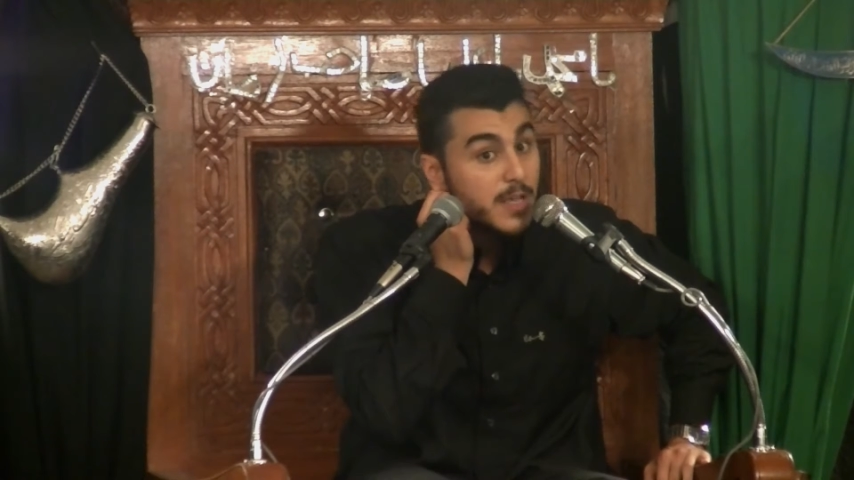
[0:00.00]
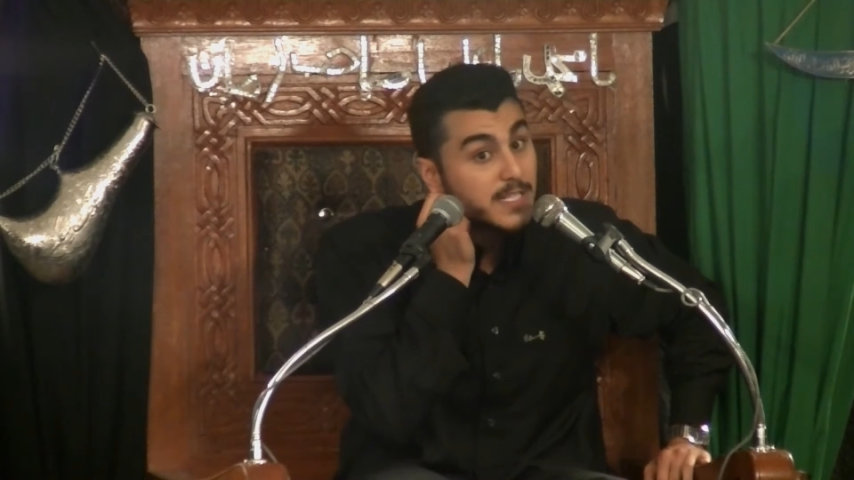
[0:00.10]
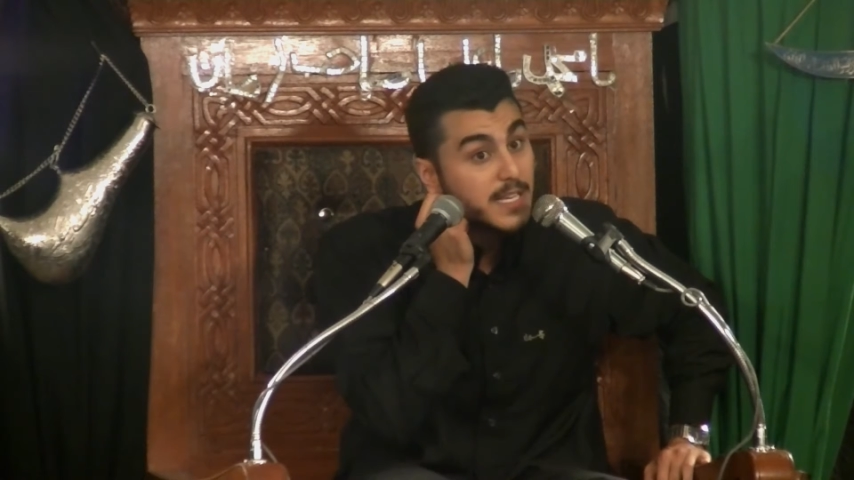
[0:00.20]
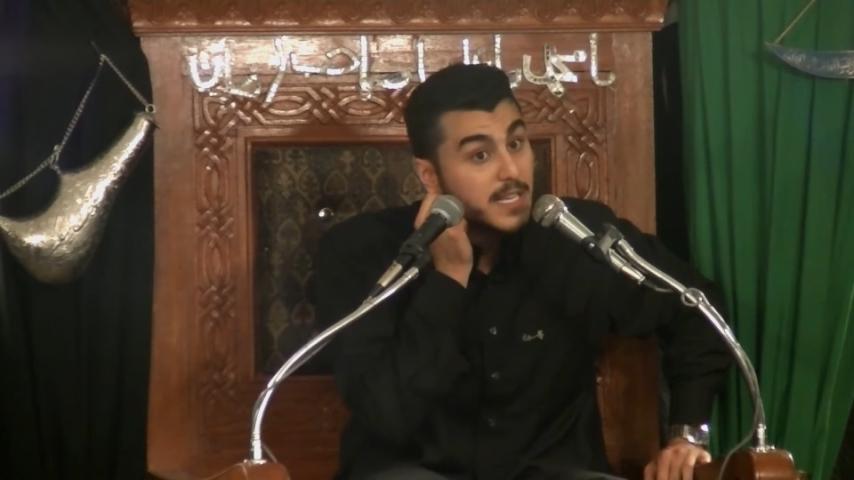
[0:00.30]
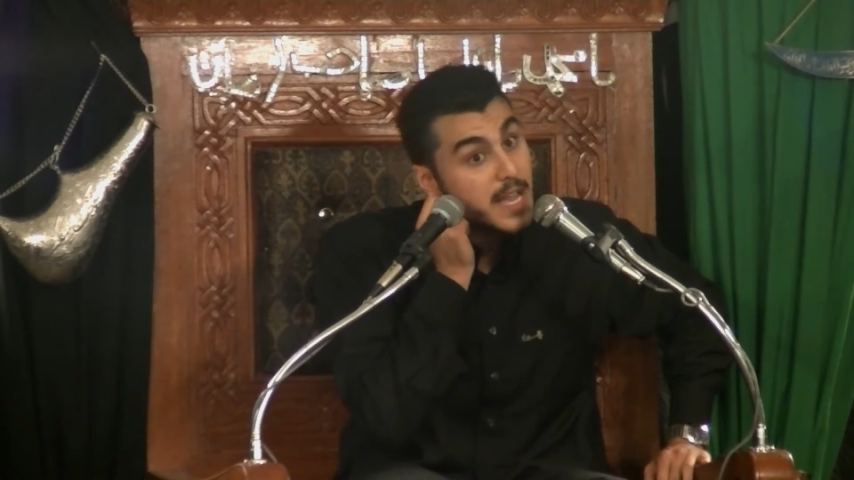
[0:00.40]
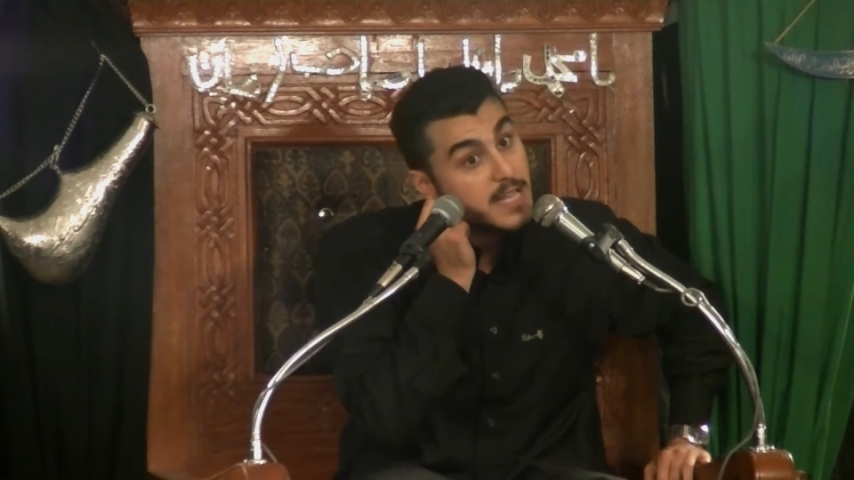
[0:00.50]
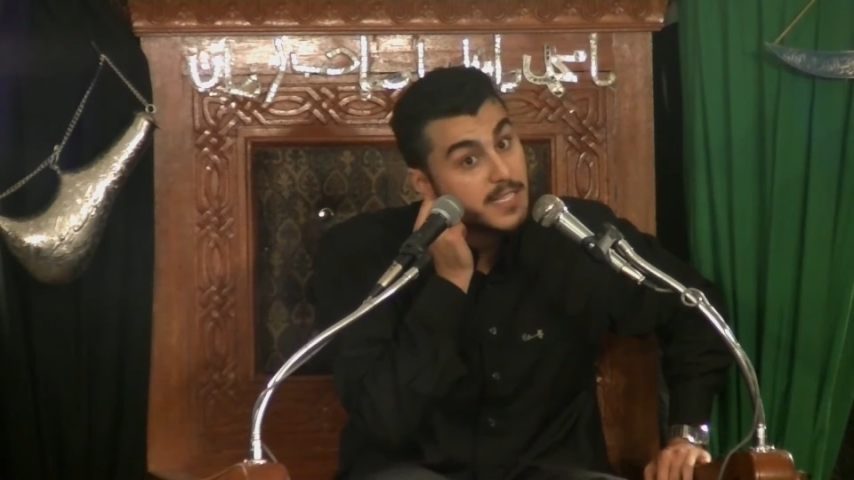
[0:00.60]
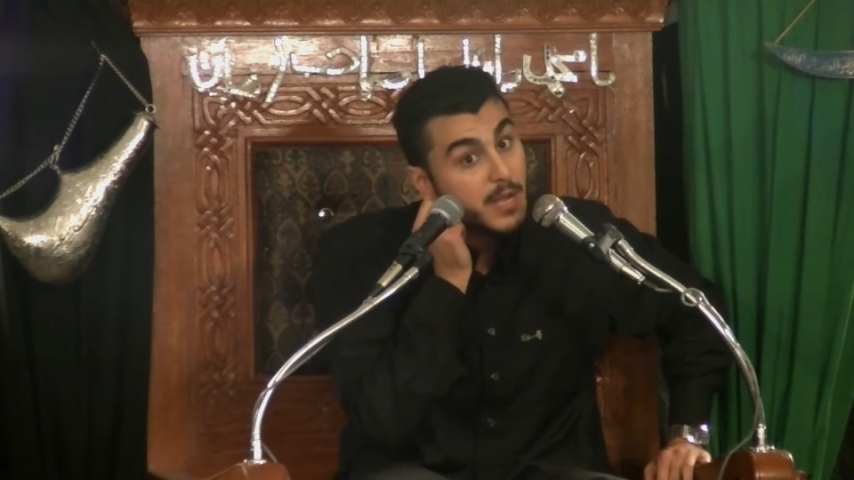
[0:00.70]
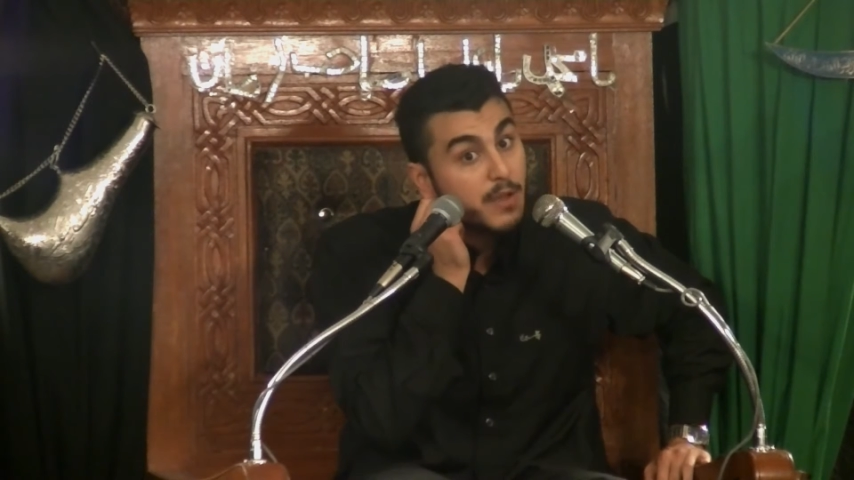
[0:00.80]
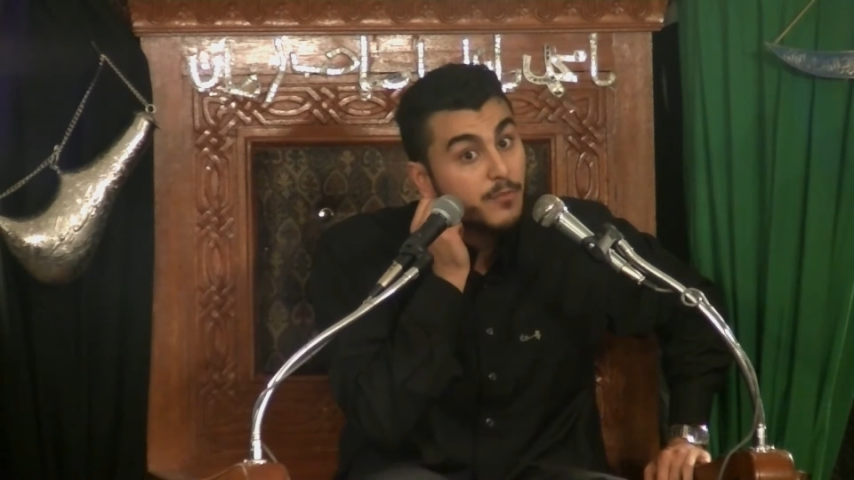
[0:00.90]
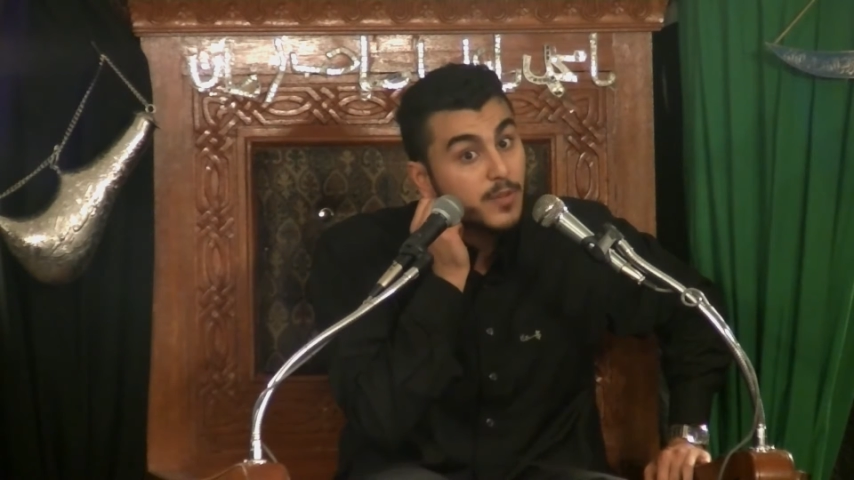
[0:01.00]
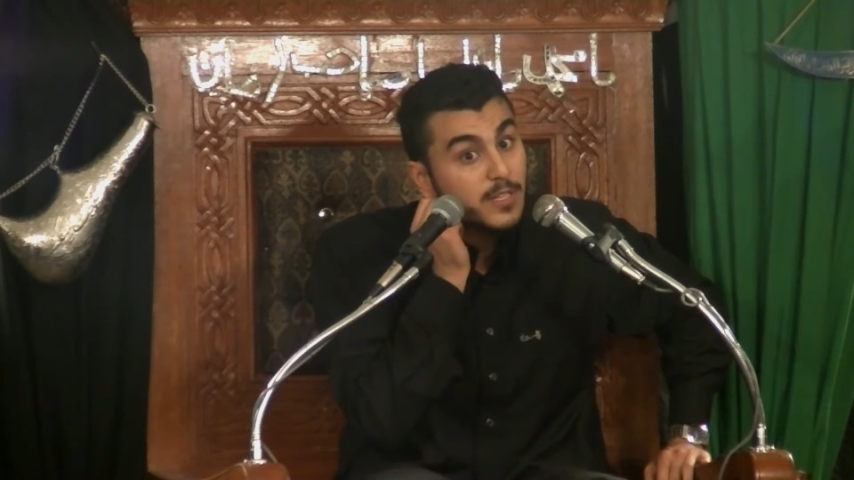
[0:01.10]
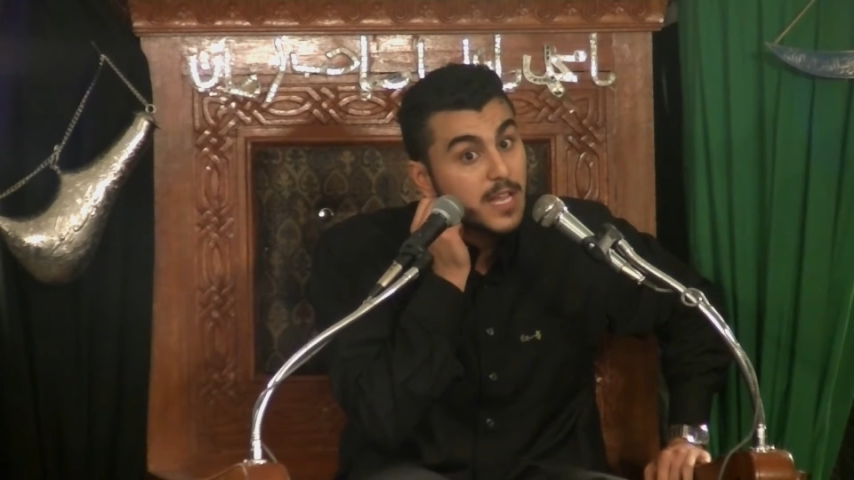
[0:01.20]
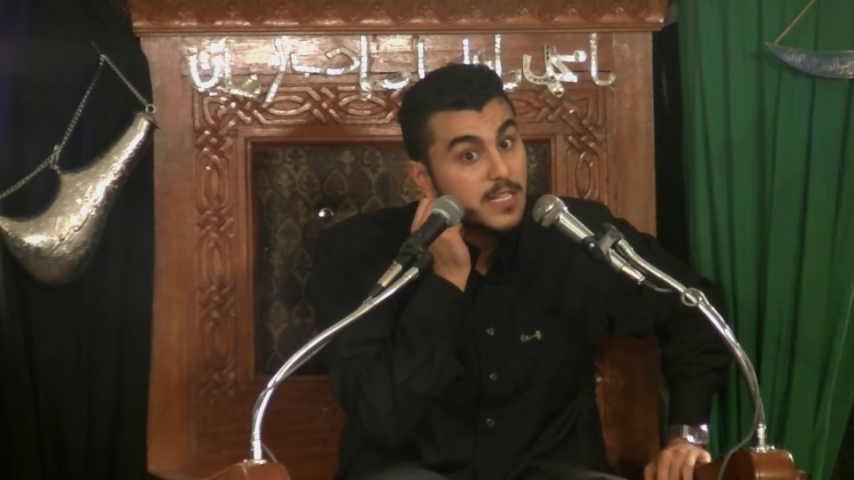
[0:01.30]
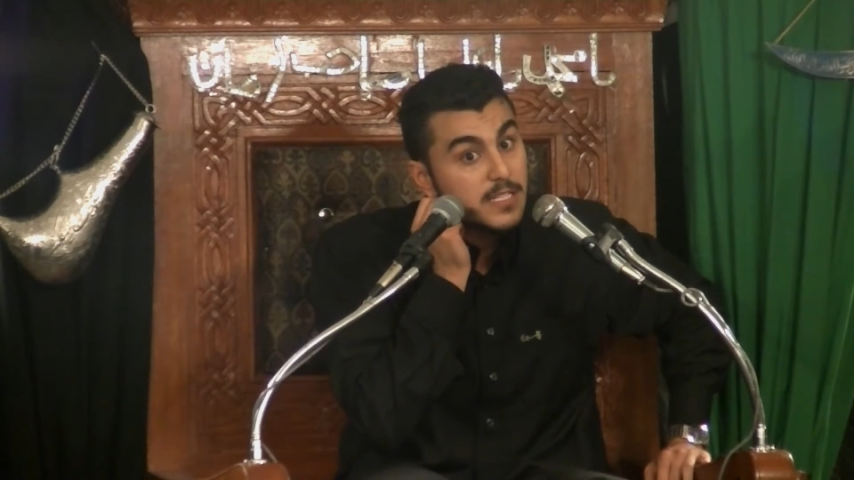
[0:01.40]
He said, "Yes, now I've
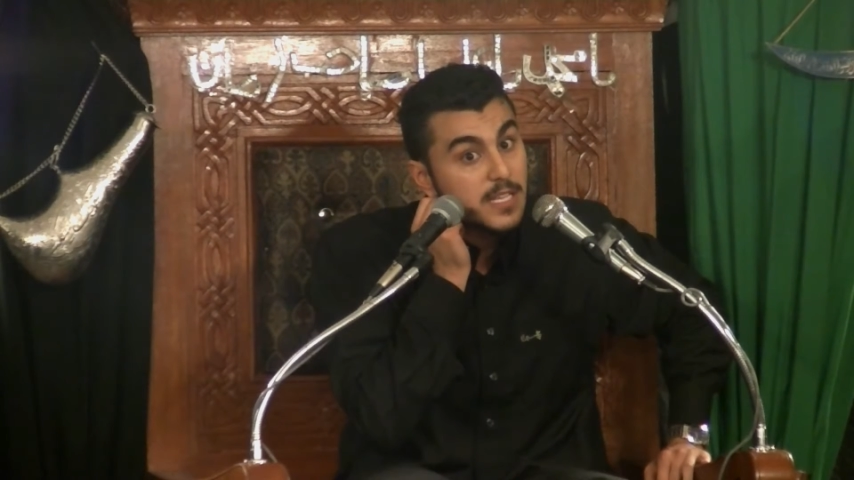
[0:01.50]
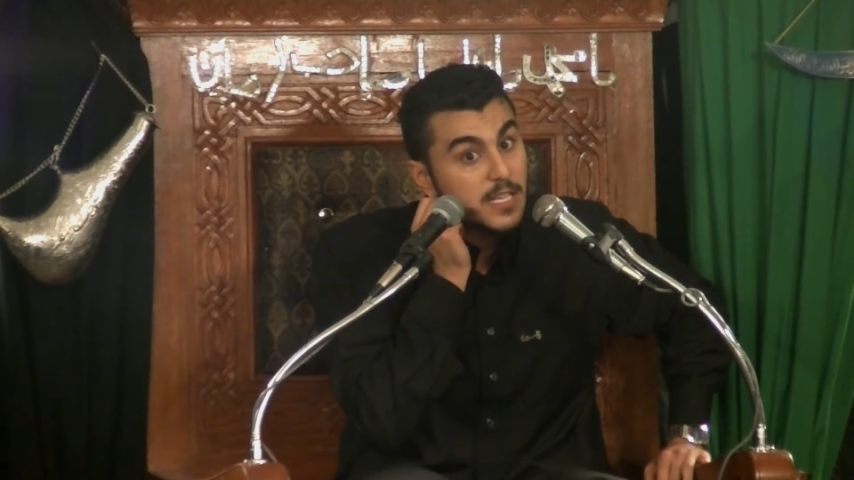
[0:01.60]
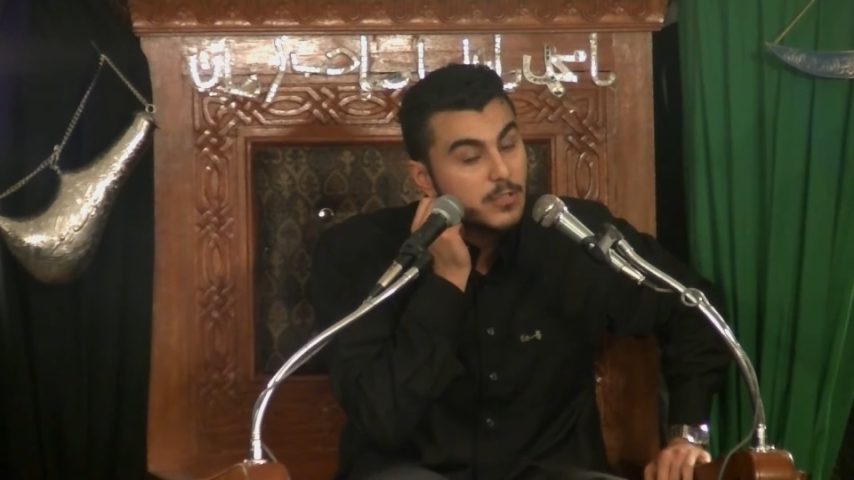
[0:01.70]
realized it."